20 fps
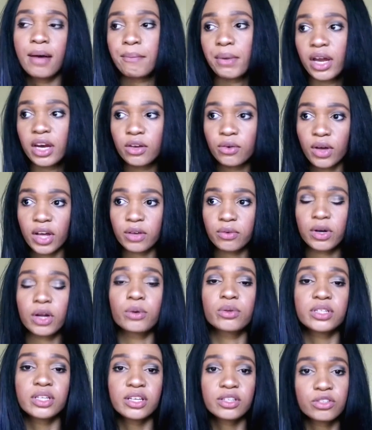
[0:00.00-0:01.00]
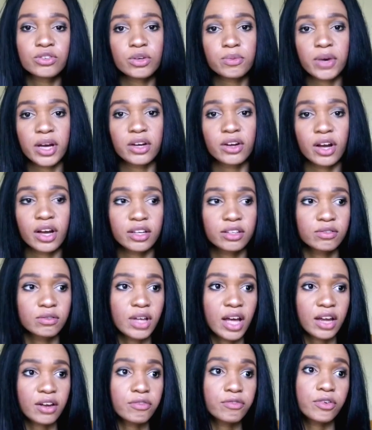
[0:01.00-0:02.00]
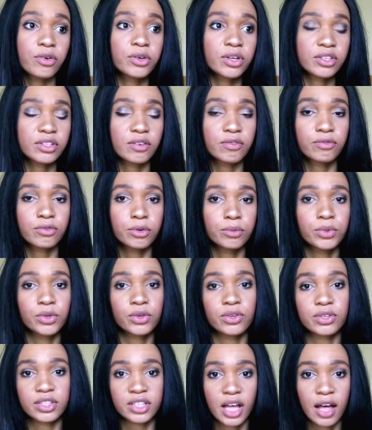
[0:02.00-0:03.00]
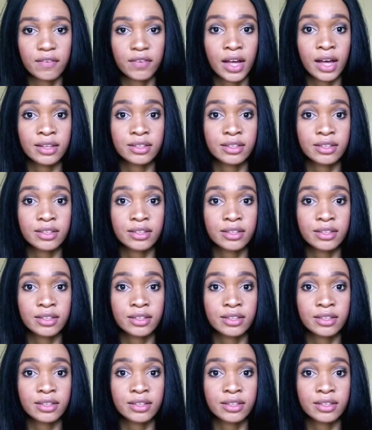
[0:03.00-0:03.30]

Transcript: But anyway, when I was a history minor, I had a focus on former Yugoslavia.